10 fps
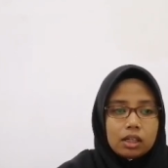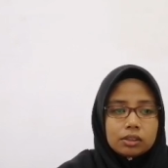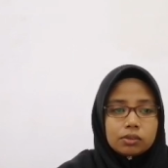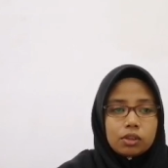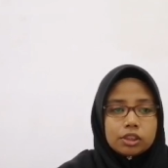
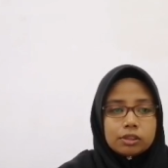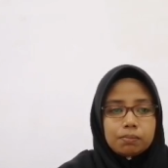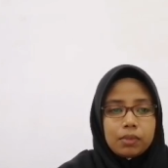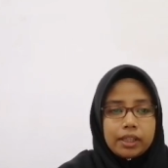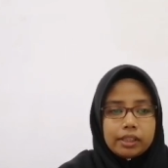swash
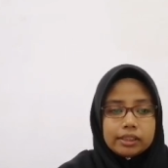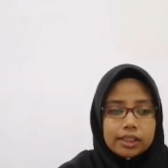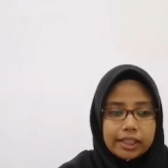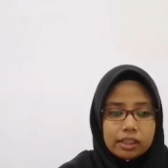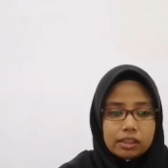plate
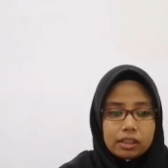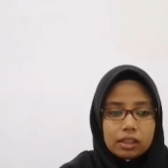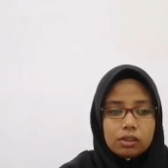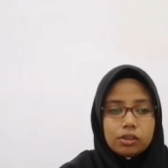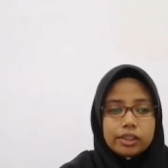design,
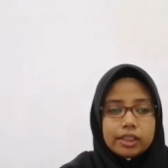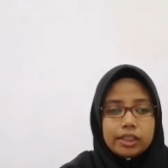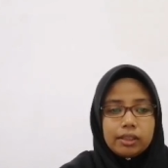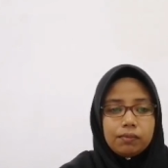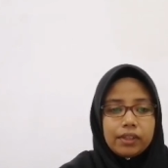
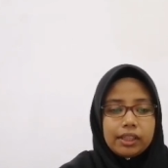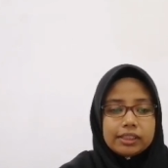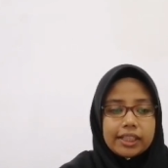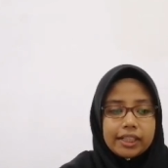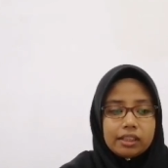rotating vane
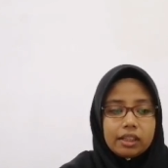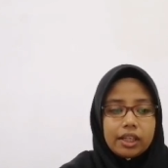design,